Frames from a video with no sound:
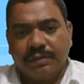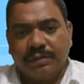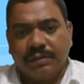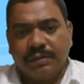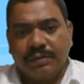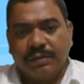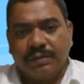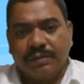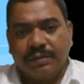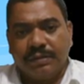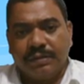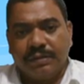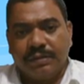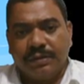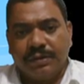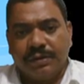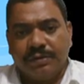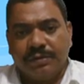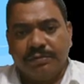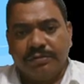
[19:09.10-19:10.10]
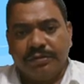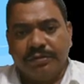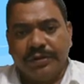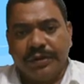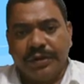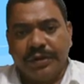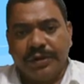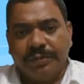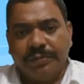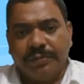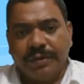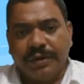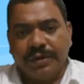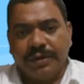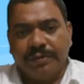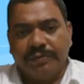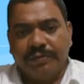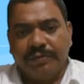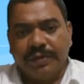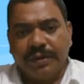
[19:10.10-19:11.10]
GCD of M
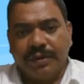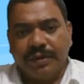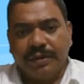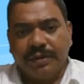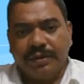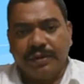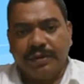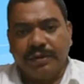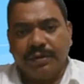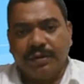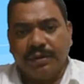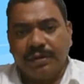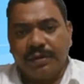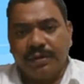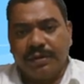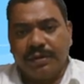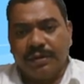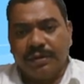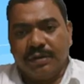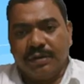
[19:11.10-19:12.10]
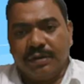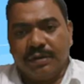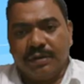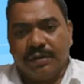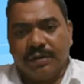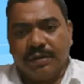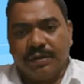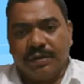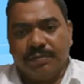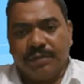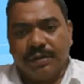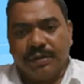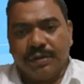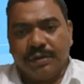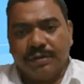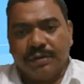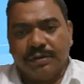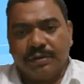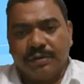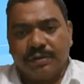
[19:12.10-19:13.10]
and V. That
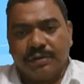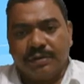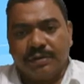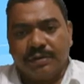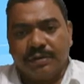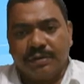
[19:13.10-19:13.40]
means